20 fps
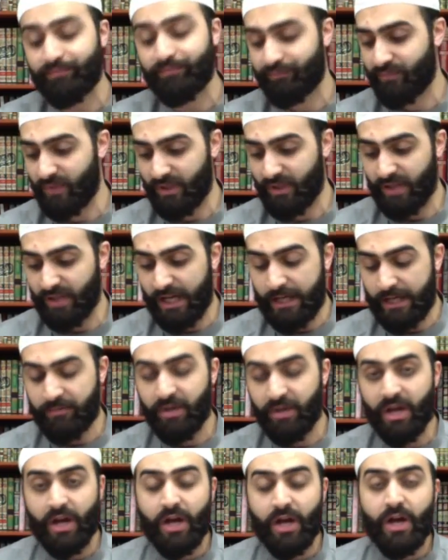
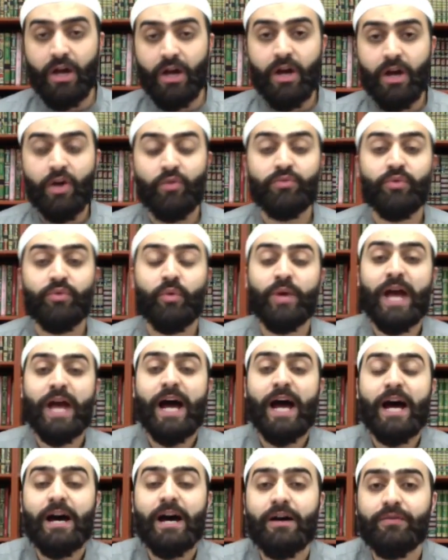When we
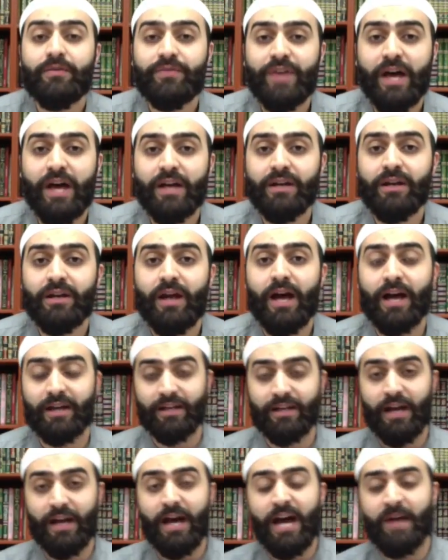have then
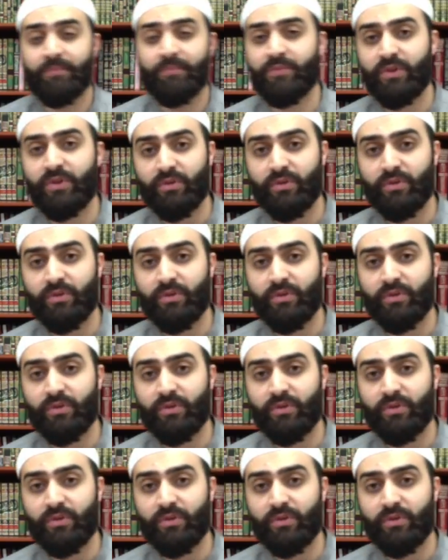ahkam